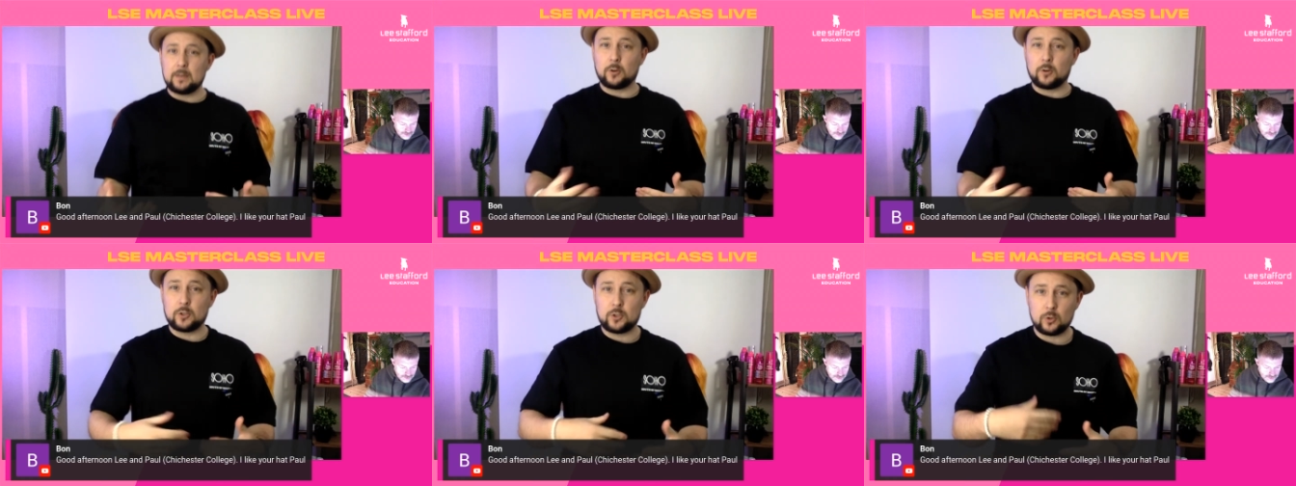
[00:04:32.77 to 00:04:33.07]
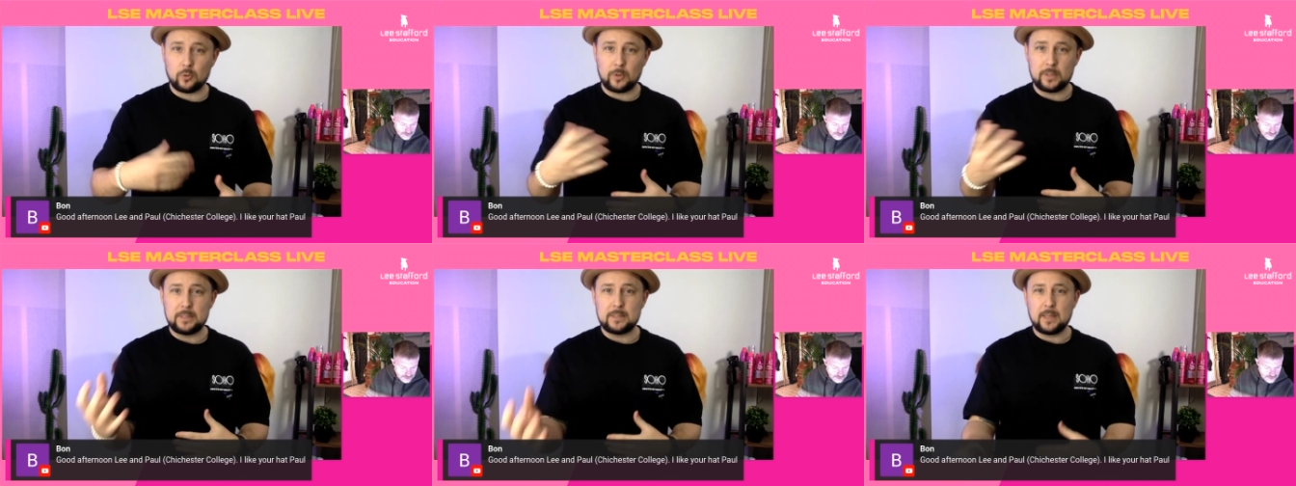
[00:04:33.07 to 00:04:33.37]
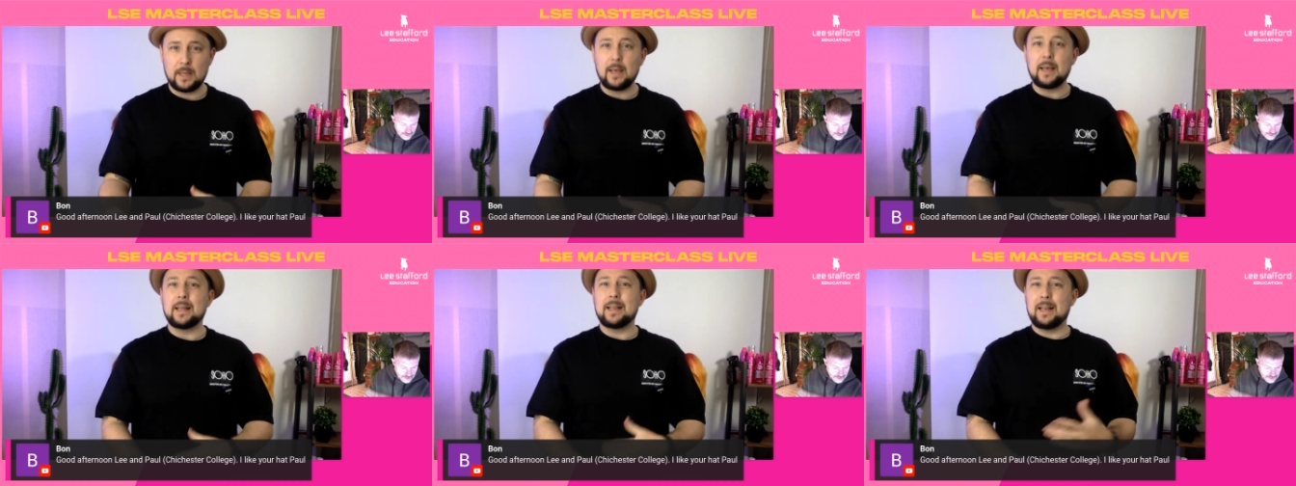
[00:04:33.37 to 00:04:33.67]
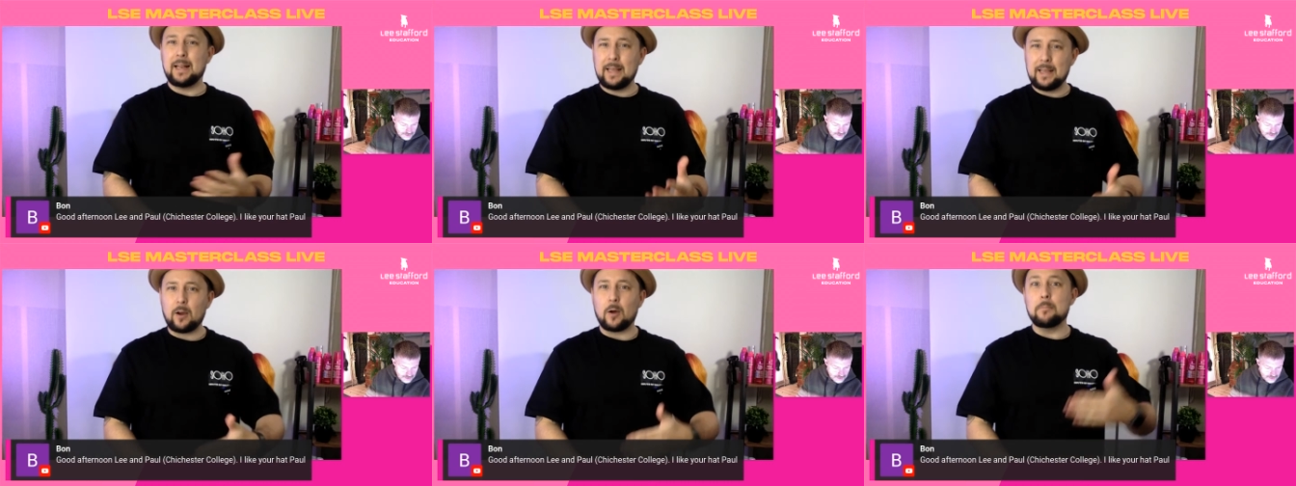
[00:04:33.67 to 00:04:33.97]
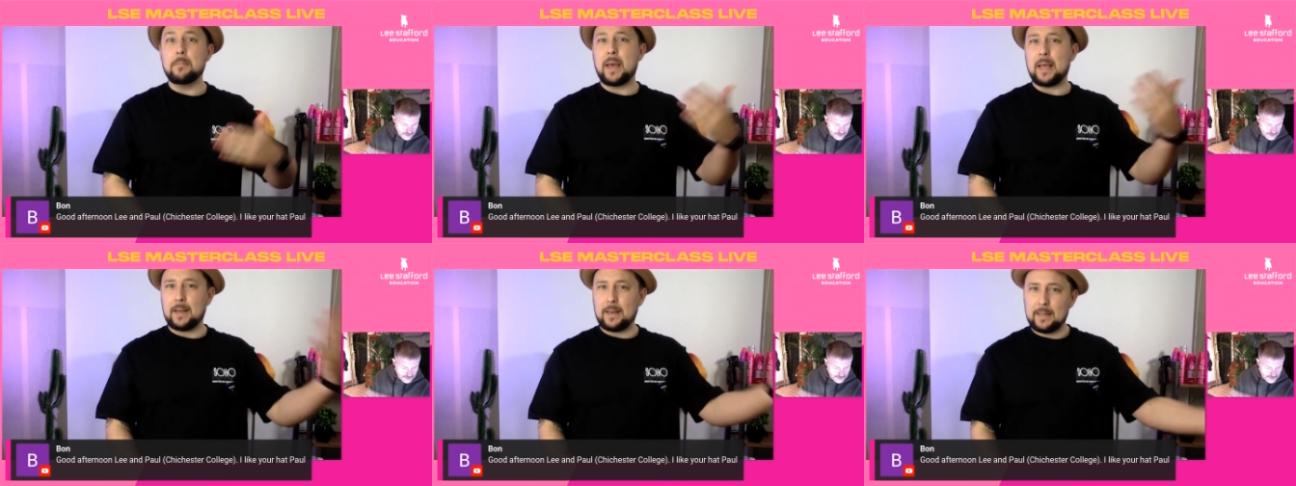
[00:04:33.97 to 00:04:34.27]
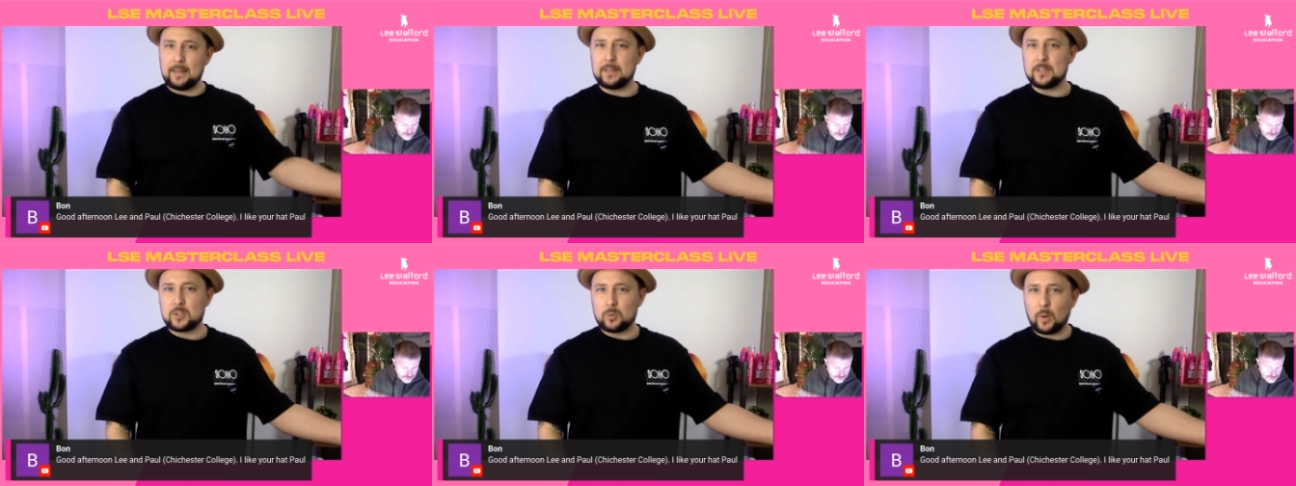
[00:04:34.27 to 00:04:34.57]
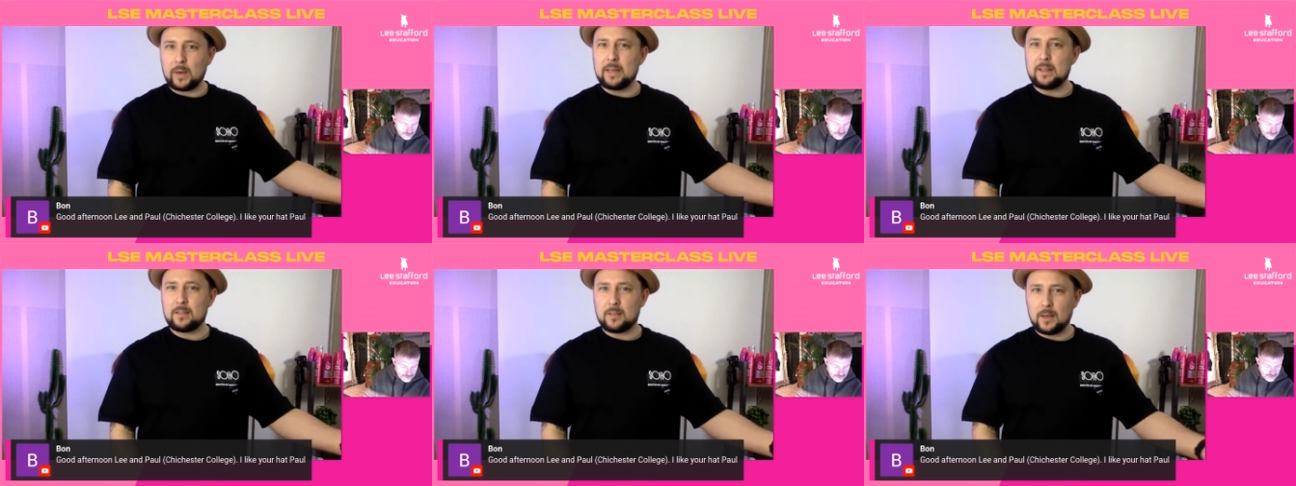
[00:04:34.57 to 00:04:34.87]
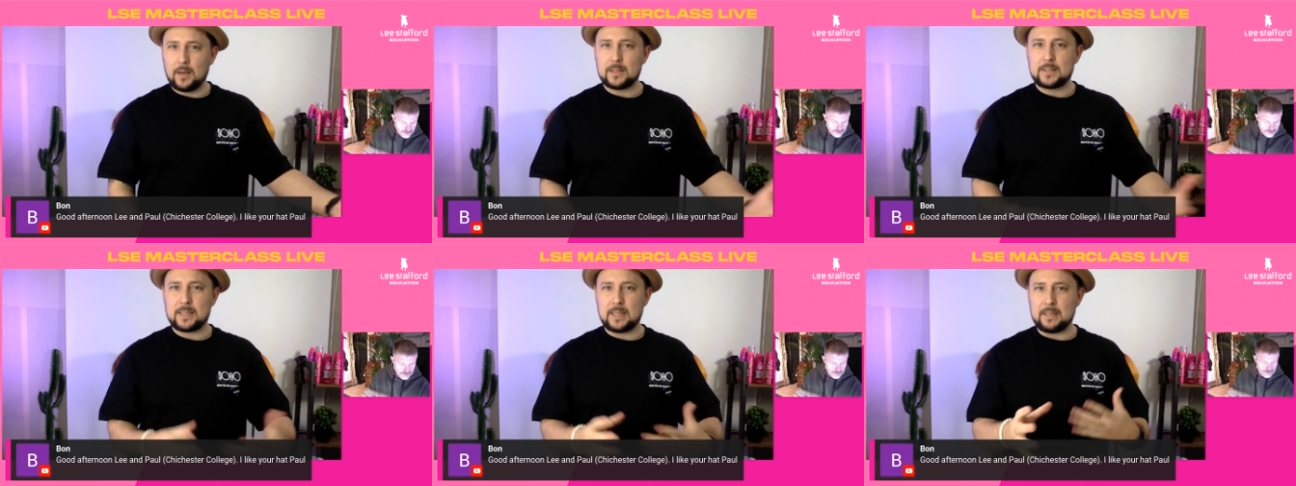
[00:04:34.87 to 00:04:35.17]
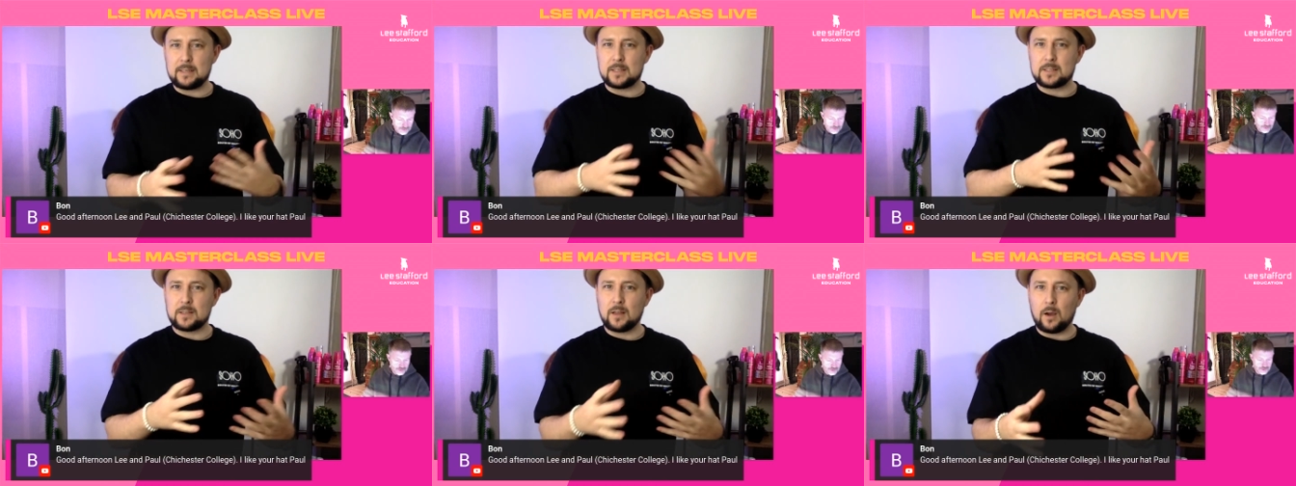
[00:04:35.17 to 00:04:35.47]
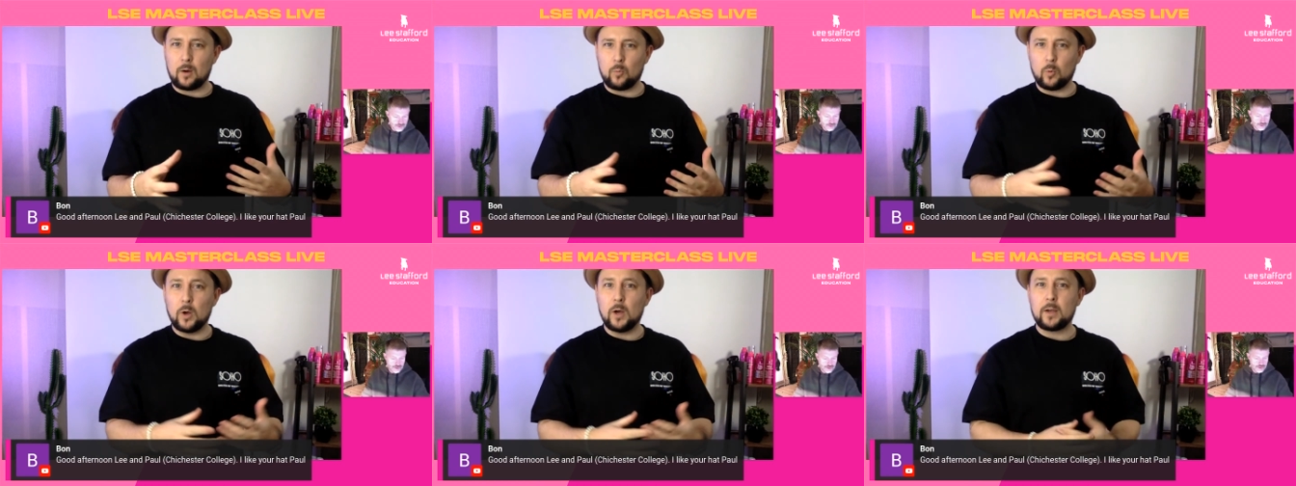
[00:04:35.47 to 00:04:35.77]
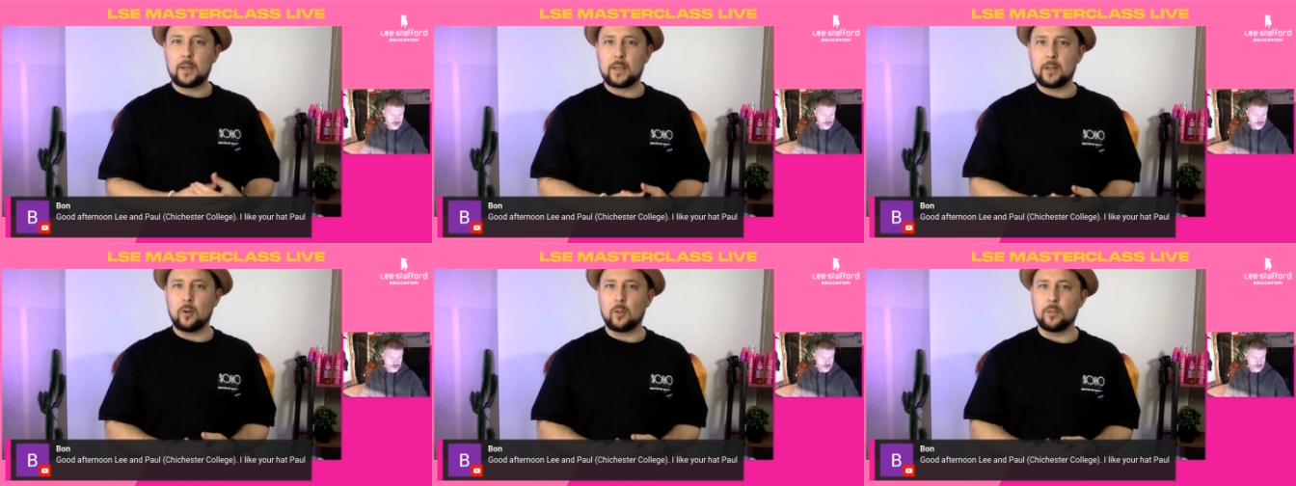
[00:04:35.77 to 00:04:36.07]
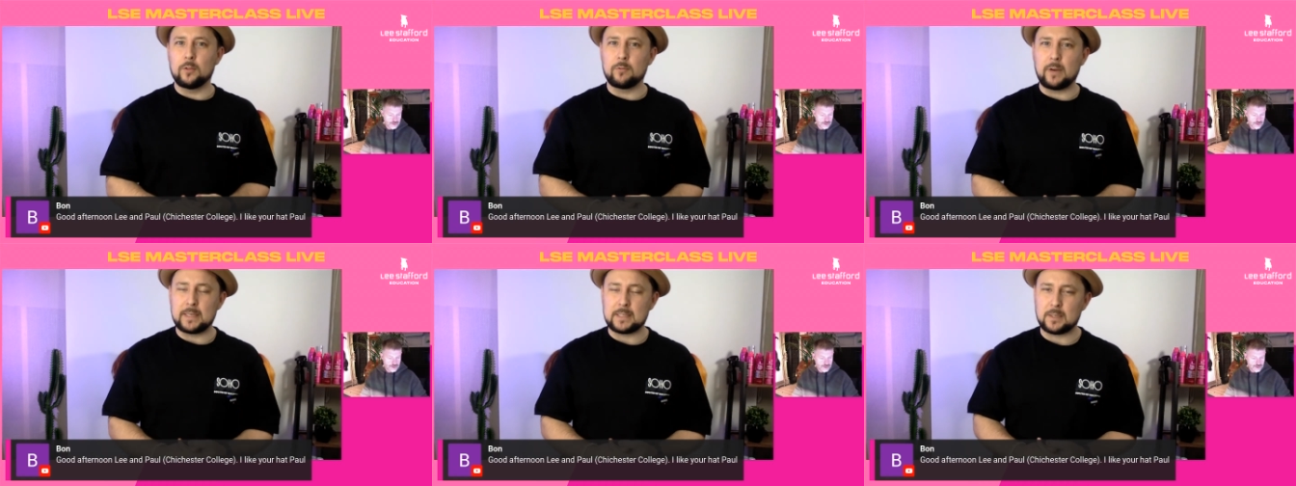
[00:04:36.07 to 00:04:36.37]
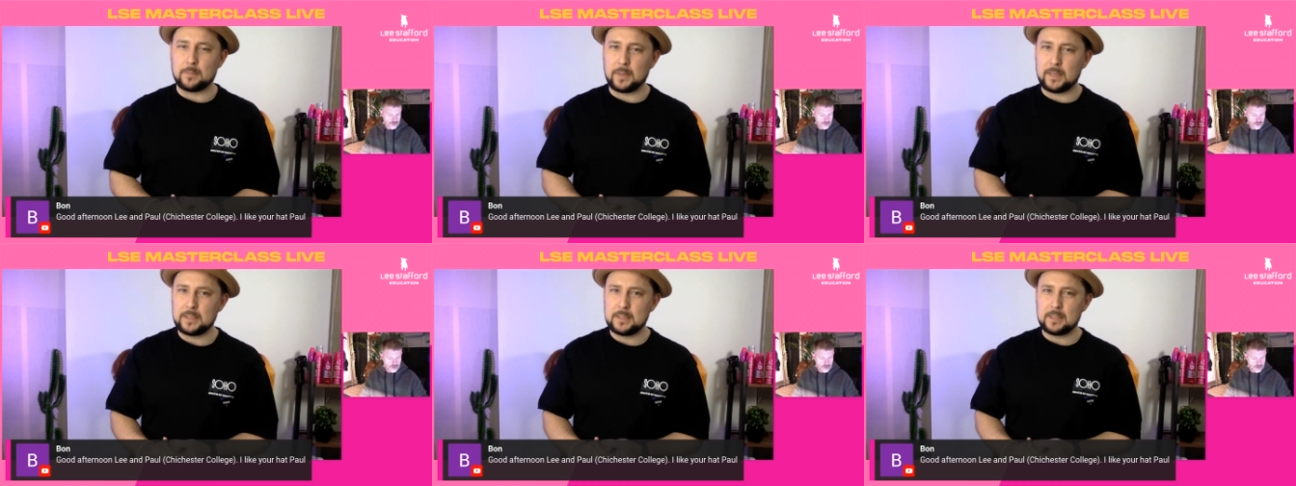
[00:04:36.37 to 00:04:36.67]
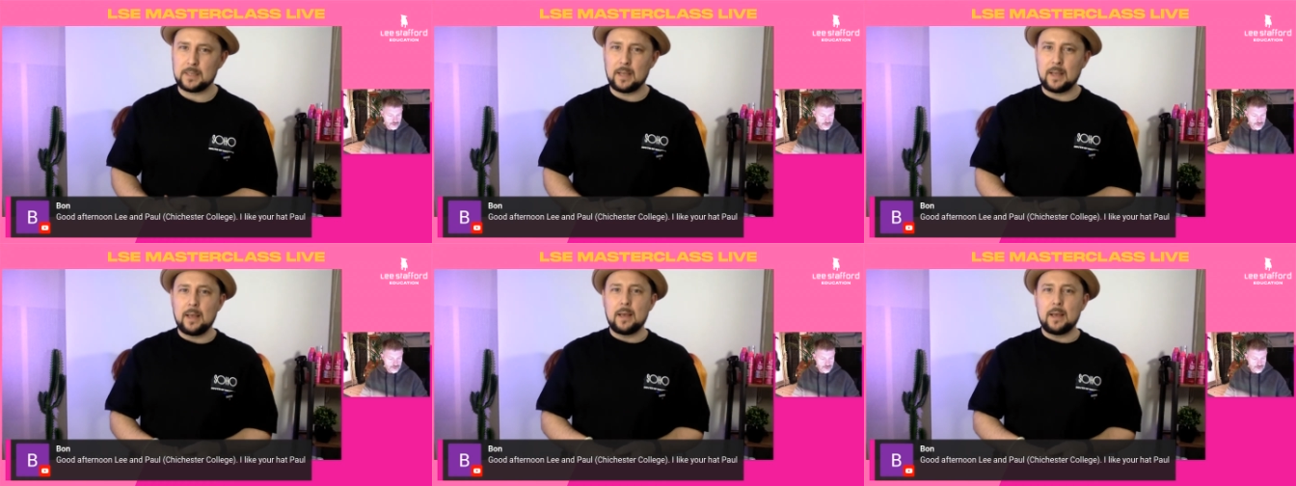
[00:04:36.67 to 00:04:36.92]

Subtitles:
I joined Lee. I met Lee in 2013 to start working on the recipes,